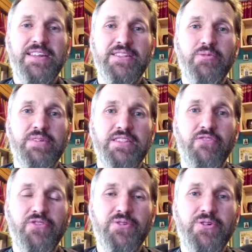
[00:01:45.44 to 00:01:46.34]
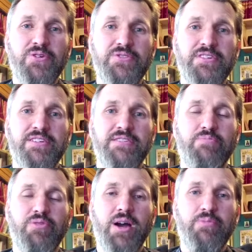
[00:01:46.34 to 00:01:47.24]
bit difficult to
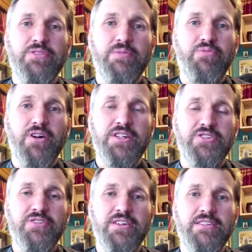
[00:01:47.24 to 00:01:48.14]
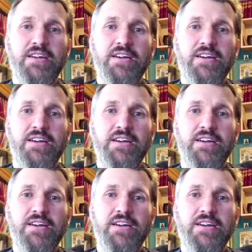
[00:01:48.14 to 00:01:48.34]
properly prostrate.